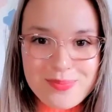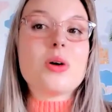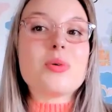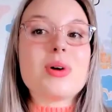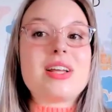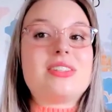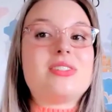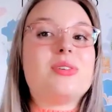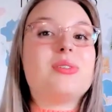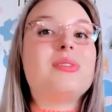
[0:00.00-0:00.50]
All
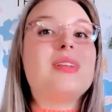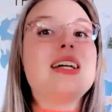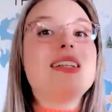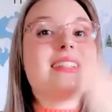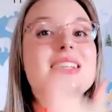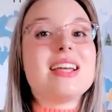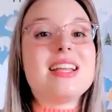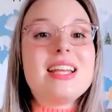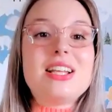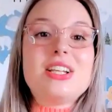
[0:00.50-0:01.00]
right, so
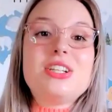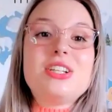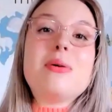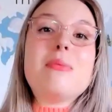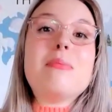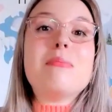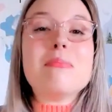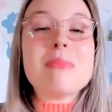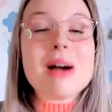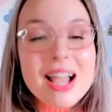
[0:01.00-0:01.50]
let's get
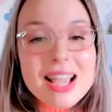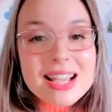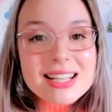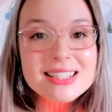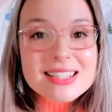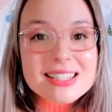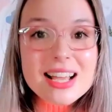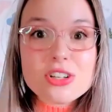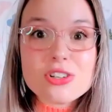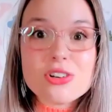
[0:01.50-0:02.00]
into my
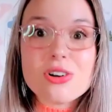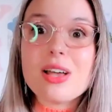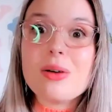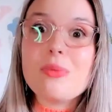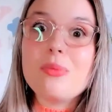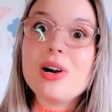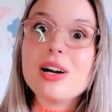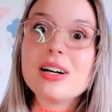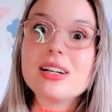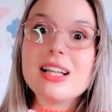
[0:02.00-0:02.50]
schedule
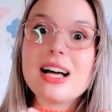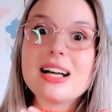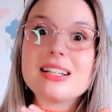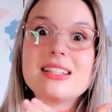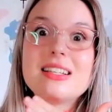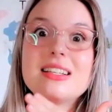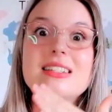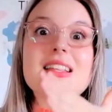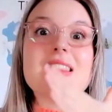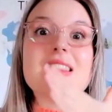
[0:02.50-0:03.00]
and what
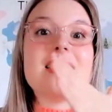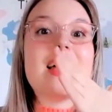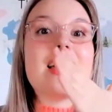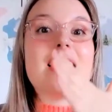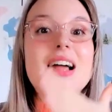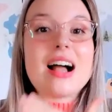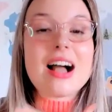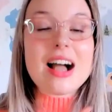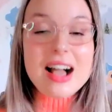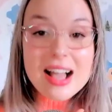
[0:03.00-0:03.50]
classes
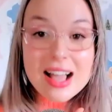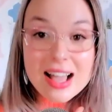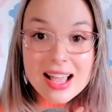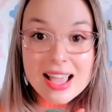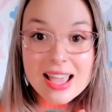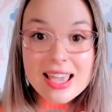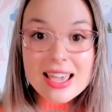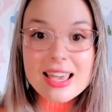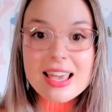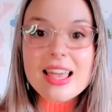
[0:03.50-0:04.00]
that
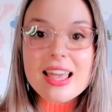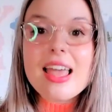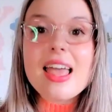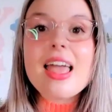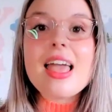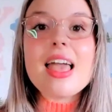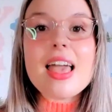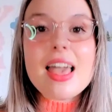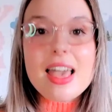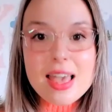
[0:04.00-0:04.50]
I
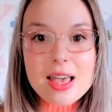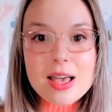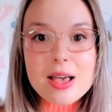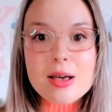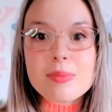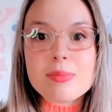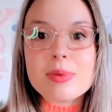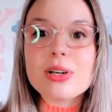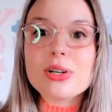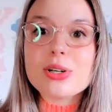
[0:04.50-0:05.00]

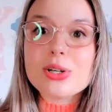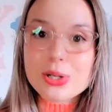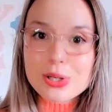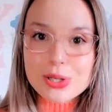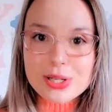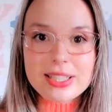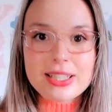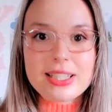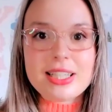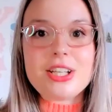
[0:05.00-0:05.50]
am
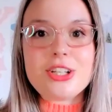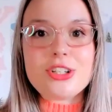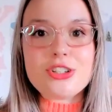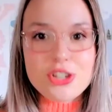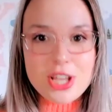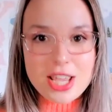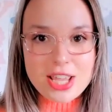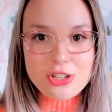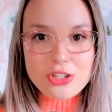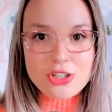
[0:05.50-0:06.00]
currently
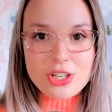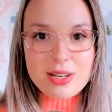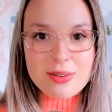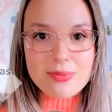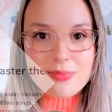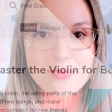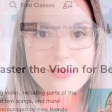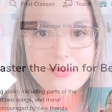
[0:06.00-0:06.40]
changing.